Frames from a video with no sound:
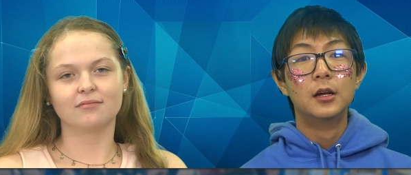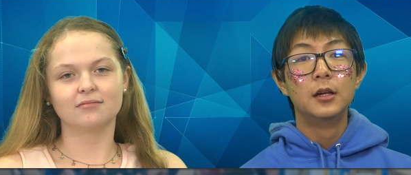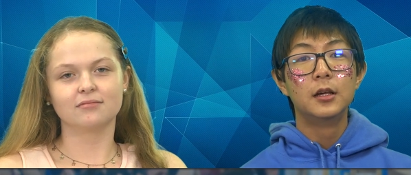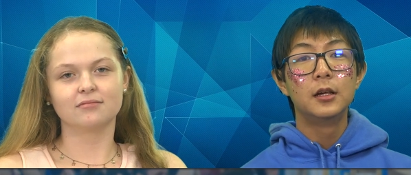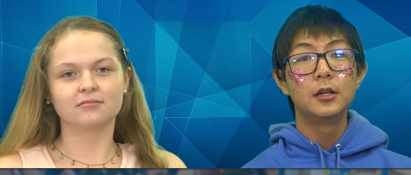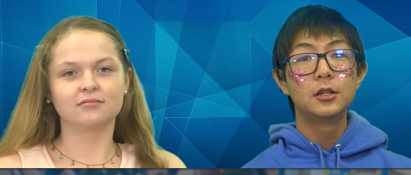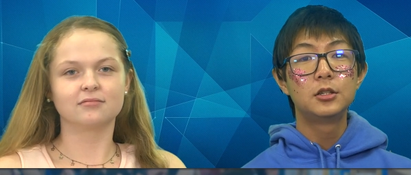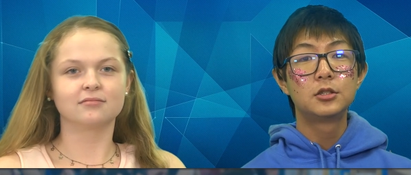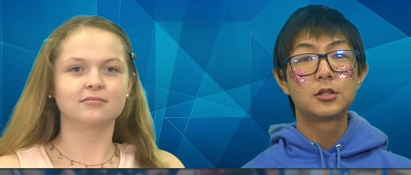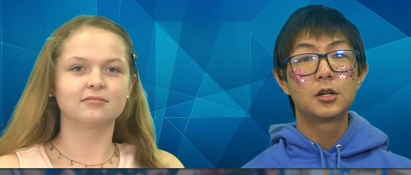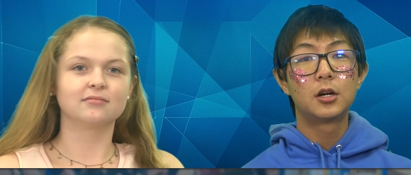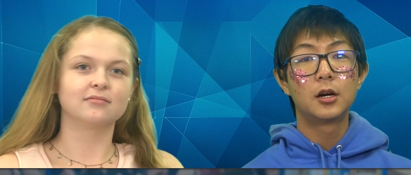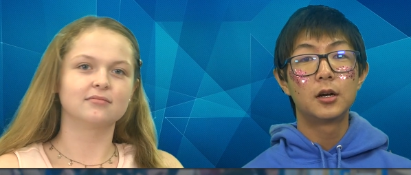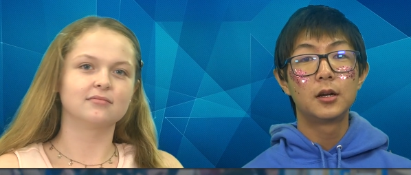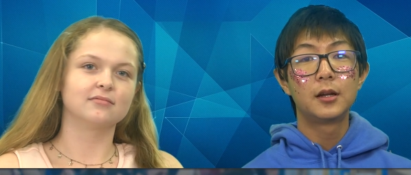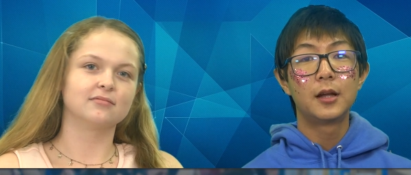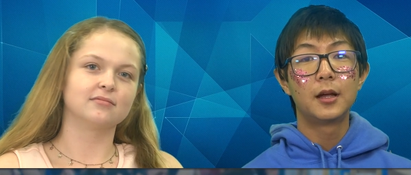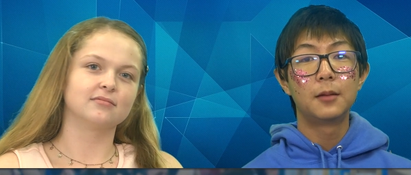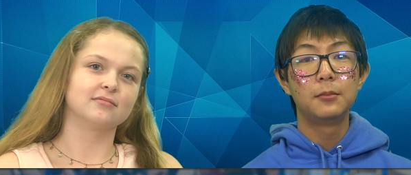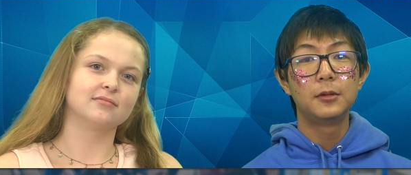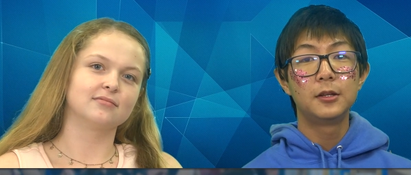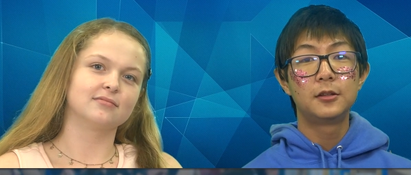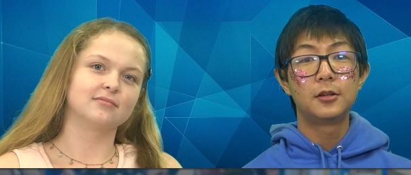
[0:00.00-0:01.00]
Speaker 1: Each card
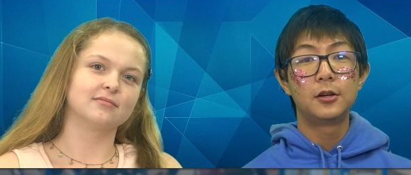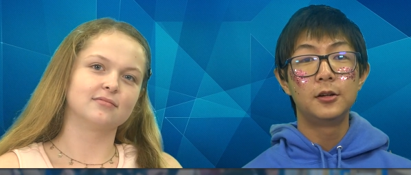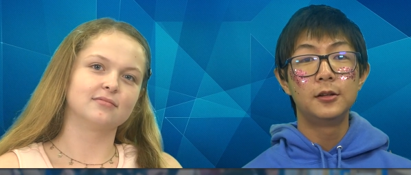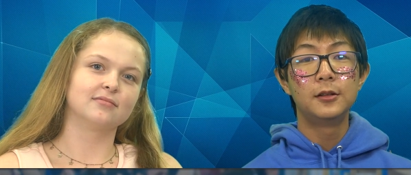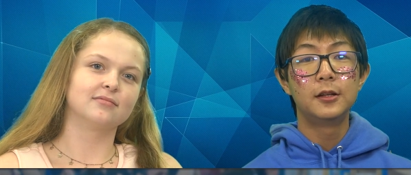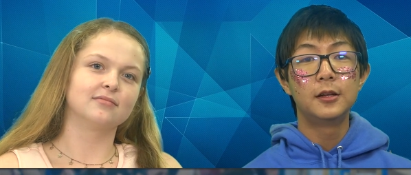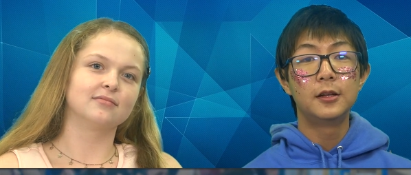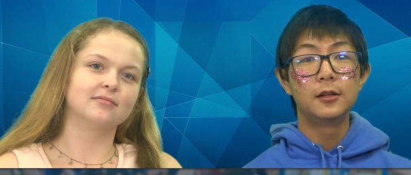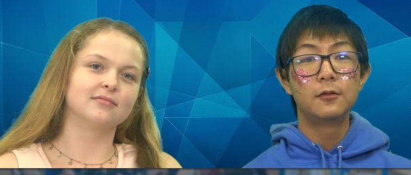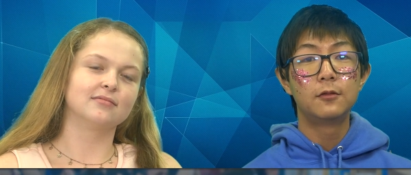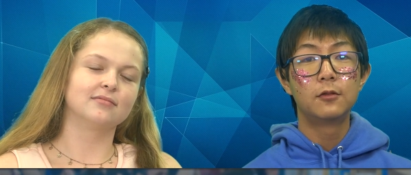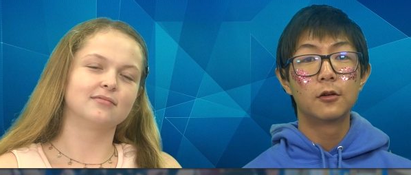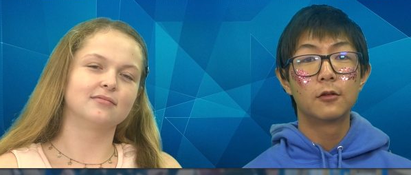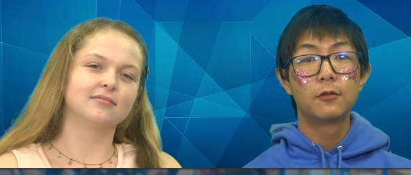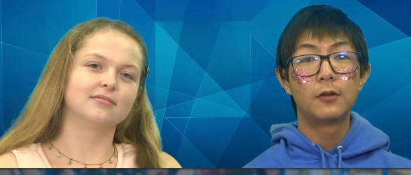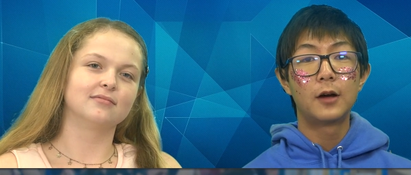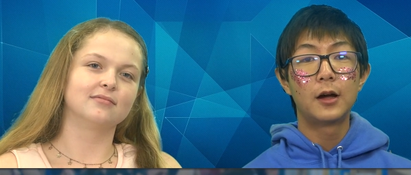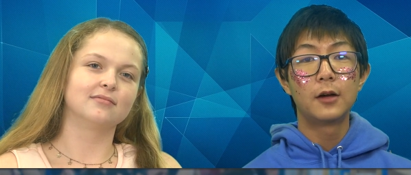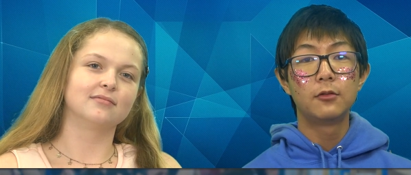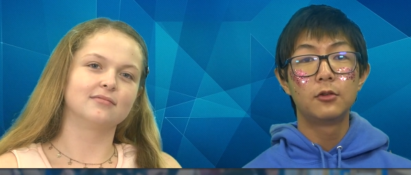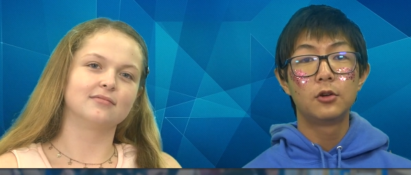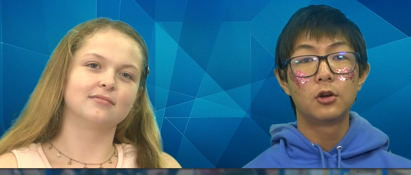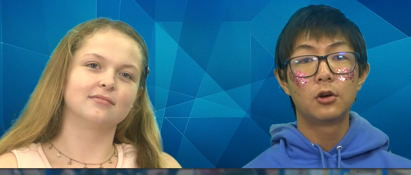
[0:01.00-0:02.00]
can be turned in for
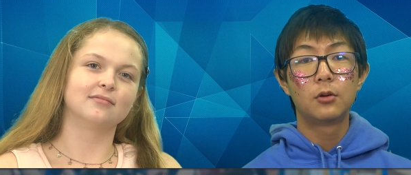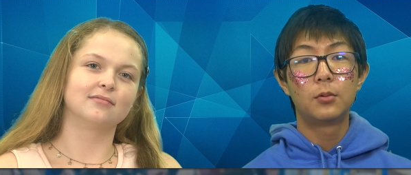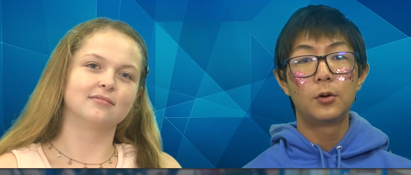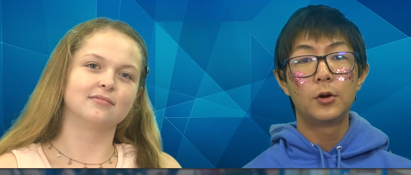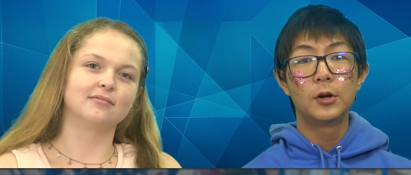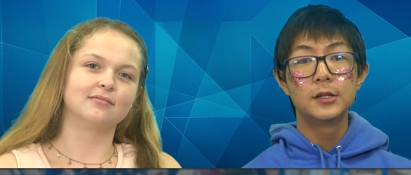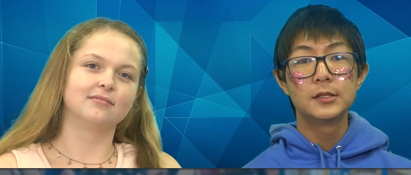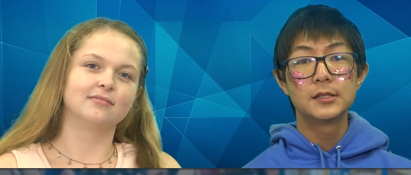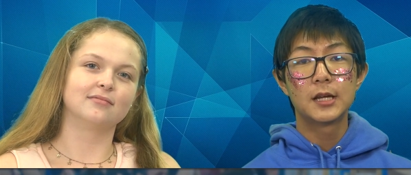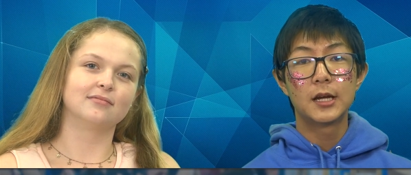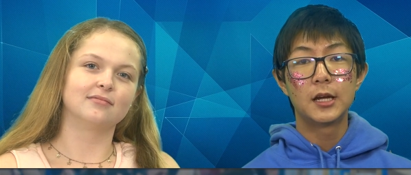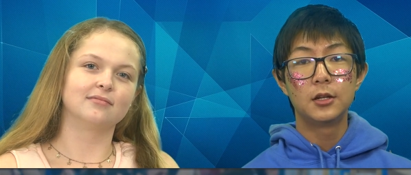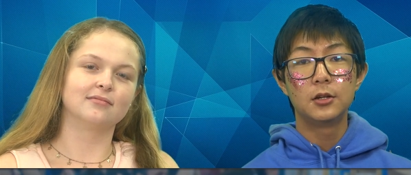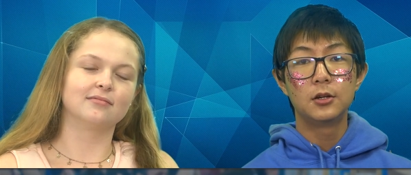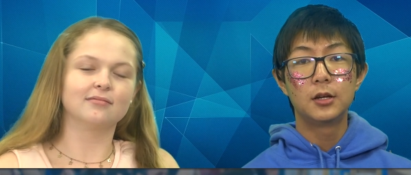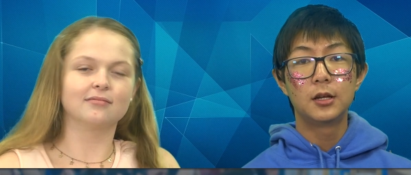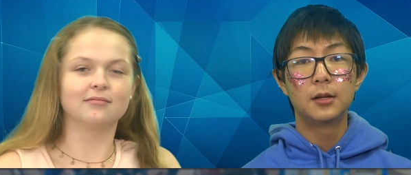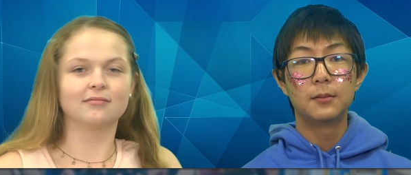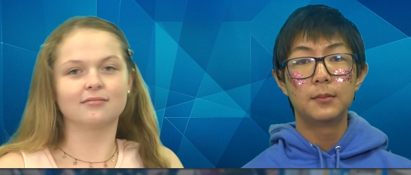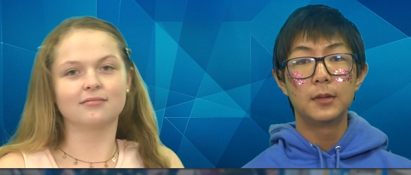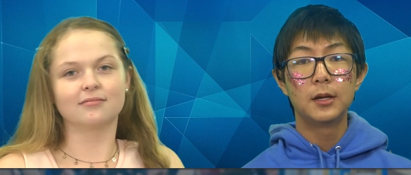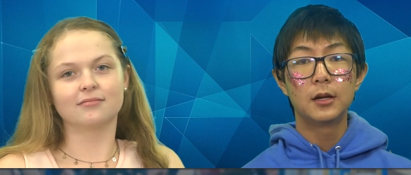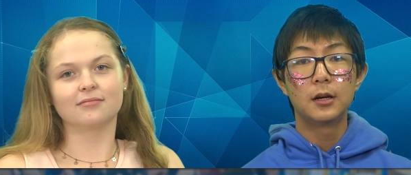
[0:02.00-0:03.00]
5 hero points, and you
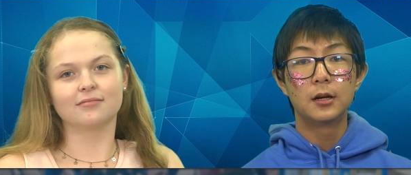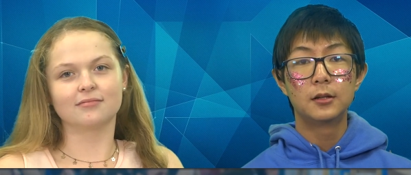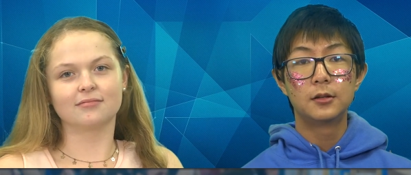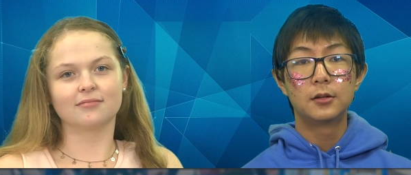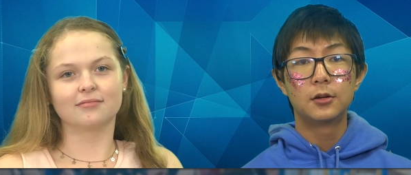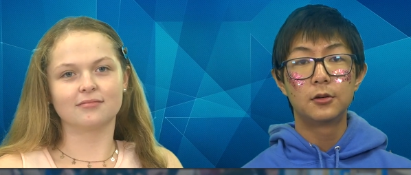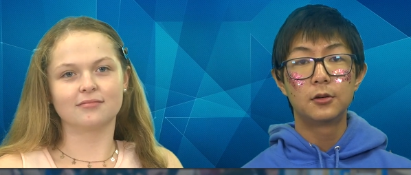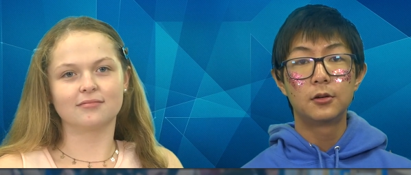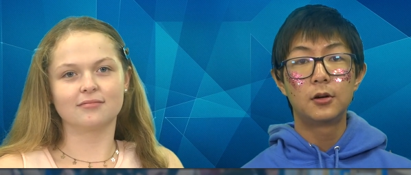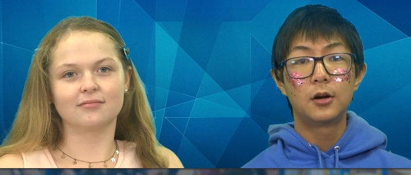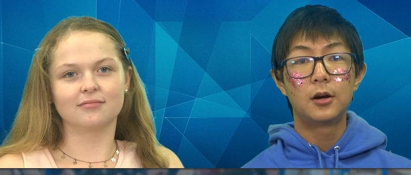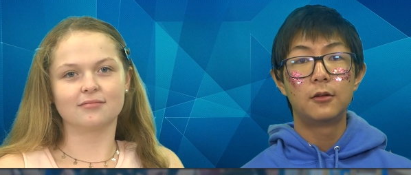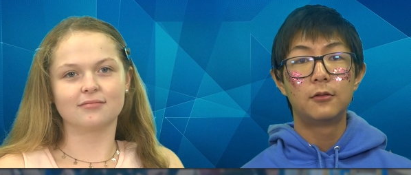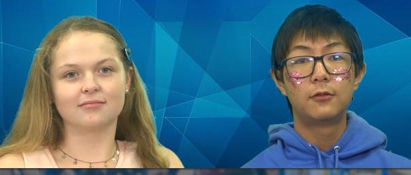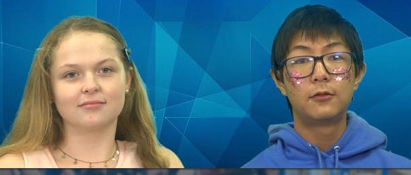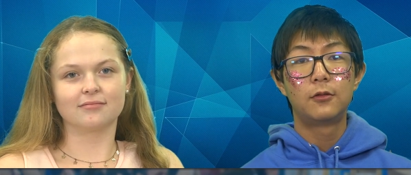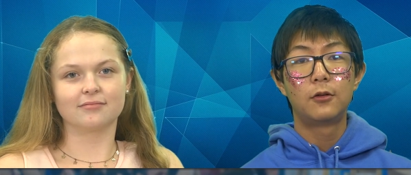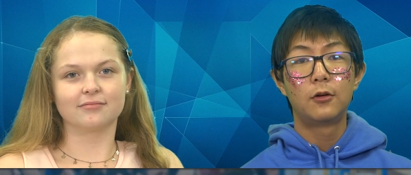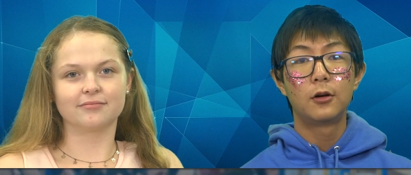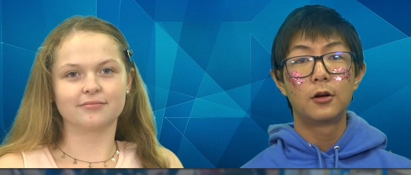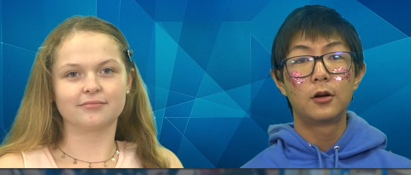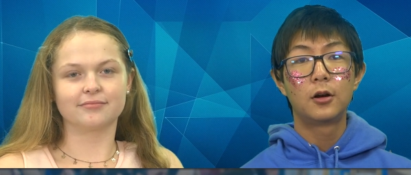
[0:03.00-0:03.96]
can make a total of 4